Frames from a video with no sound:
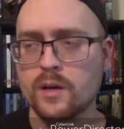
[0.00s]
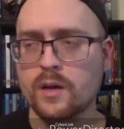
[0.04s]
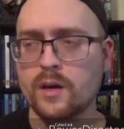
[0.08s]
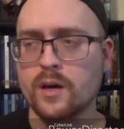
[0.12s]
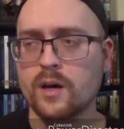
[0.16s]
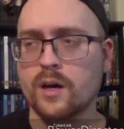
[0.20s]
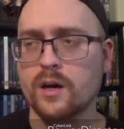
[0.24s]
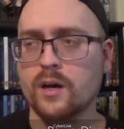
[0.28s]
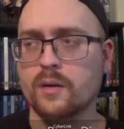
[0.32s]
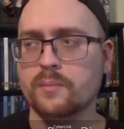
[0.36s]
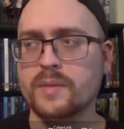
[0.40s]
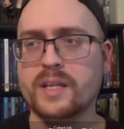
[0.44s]

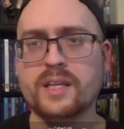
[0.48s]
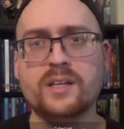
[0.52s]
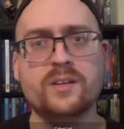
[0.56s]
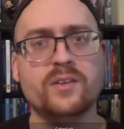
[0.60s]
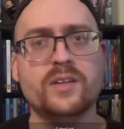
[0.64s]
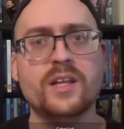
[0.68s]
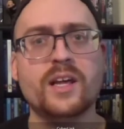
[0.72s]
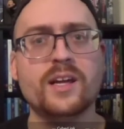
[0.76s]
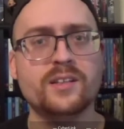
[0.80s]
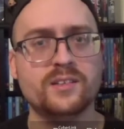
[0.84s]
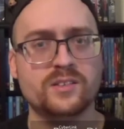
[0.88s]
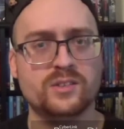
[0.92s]
Um, they
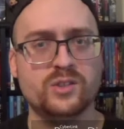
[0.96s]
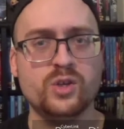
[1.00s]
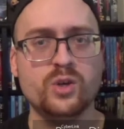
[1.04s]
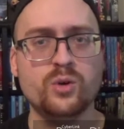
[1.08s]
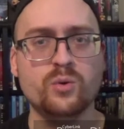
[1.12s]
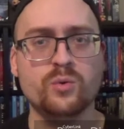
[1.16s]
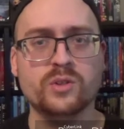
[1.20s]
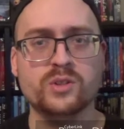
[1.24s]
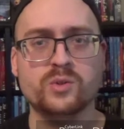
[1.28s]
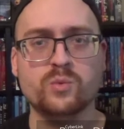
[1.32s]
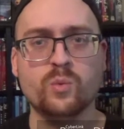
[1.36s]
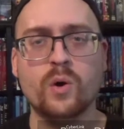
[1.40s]
do that in
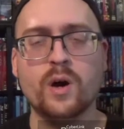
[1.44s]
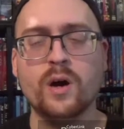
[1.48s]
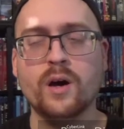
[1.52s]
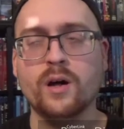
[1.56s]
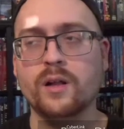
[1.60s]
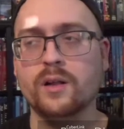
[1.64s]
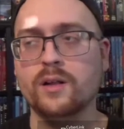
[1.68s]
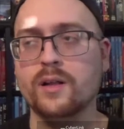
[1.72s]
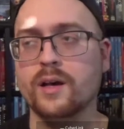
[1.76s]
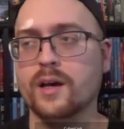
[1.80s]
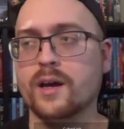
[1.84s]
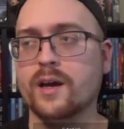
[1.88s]
two as
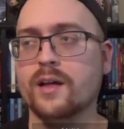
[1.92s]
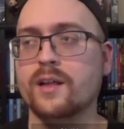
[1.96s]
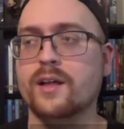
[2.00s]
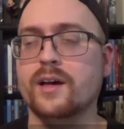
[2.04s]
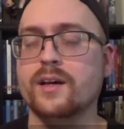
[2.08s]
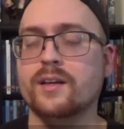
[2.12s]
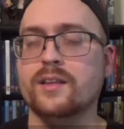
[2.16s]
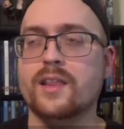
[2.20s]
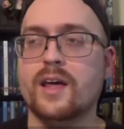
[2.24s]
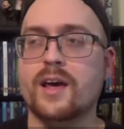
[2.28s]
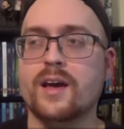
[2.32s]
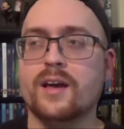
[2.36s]
well. Like I
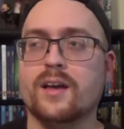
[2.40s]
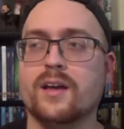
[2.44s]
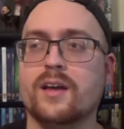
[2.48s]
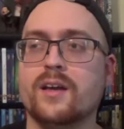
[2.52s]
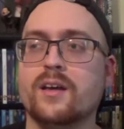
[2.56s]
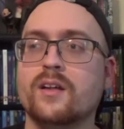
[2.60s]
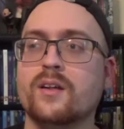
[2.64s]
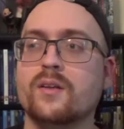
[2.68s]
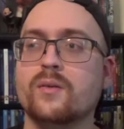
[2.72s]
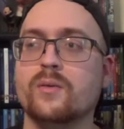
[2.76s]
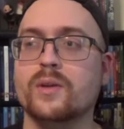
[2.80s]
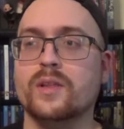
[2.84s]
like that
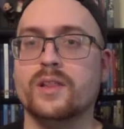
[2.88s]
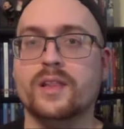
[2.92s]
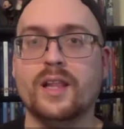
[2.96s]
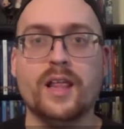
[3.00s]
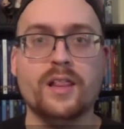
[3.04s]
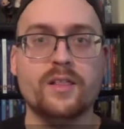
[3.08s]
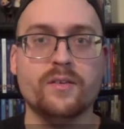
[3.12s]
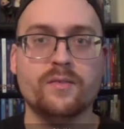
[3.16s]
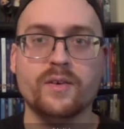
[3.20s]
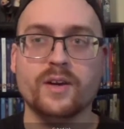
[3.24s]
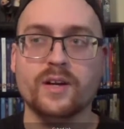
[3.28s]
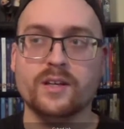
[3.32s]
kill with
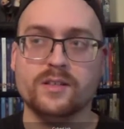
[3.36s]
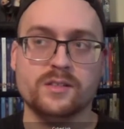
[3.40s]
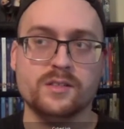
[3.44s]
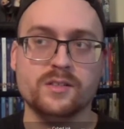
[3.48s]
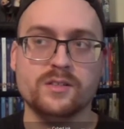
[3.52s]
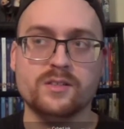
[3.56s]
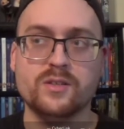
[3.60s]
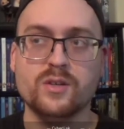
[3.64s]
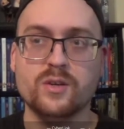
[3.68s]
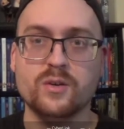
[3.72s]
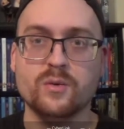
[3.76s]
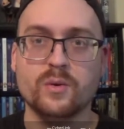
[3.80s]
Leatherface
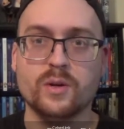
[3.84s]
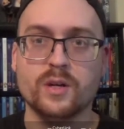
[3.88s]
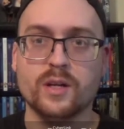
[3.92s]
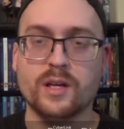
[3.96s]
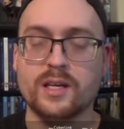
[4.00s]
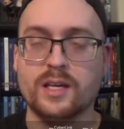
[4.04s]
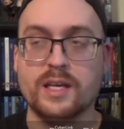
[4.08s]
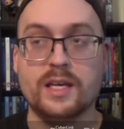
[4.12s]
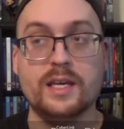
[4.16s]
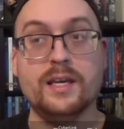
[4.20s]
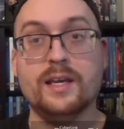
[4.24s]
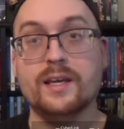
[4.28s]
in two where
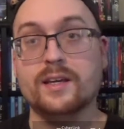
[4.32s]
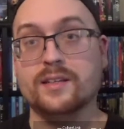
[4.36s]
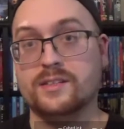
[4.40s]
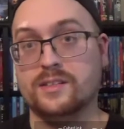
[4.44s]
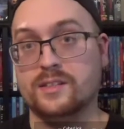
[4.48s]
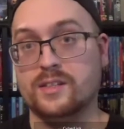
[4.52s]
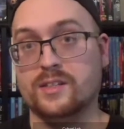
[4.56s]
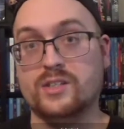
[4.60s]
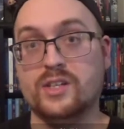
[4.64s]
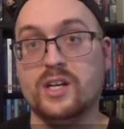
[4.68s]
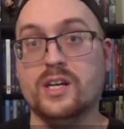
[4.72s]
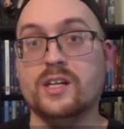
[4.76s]
like he
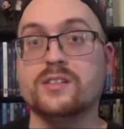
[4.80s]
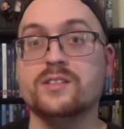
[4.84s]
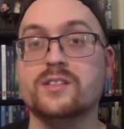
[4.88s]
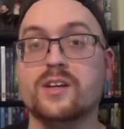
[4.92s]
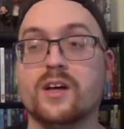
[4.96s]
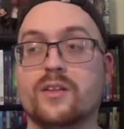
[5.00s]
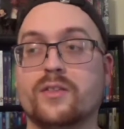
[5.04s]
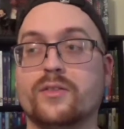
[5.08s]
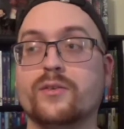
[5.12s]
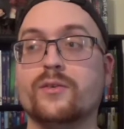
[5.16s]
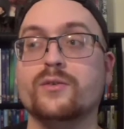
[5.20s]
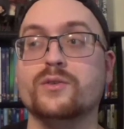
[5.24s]
gets the
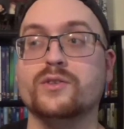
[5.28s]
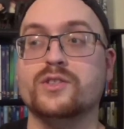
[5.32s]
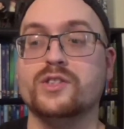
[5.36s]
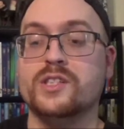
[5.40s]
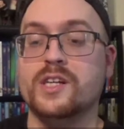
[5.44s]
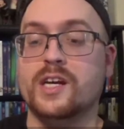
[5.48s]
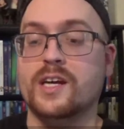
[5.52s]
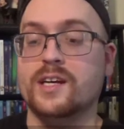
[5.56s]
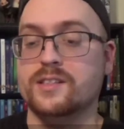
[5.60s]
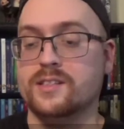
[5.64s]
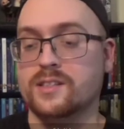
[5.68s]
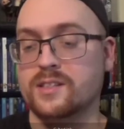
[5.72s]
chainsaw through his
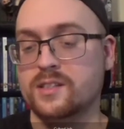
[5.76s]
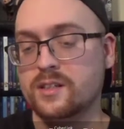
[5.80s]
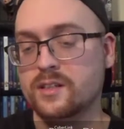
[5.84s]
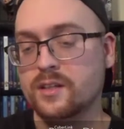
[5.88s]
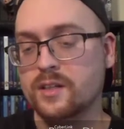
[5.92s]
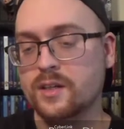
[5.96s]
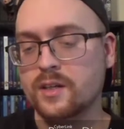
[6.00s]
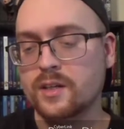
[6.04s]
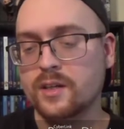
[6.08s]
chest.